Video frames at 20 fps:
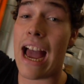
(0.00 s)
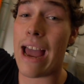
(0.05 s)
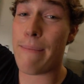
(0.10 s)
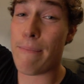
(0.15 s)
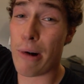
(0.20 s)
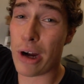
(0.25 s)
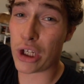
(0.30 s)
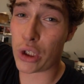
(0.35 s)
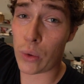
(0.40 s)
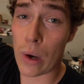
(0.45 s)
I'd
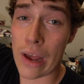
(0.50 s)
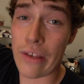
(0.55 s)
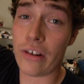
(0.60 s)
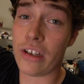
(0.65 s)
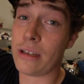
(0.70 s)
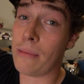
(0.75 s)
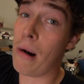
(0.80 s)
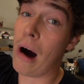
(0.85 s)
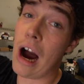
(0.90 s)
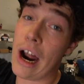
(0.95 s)
much rather
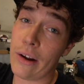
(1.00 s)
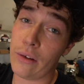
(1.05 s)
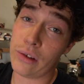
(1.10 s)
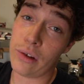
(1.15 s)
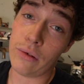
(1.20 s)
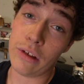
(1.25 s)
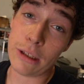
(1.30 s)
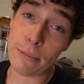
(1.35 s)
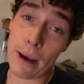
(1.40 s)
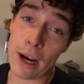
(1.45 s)
some
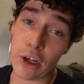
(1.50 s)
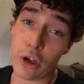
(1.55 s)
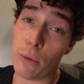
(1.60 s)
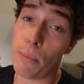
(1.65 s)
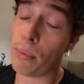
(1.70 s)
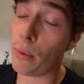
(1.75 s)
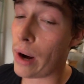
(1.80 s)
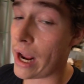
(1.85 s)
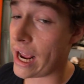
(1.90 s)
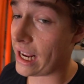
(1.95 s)
AutoZone special
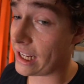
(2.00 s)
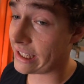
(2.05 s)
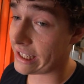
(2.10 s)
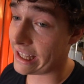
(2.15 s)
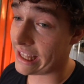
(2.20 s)
brakes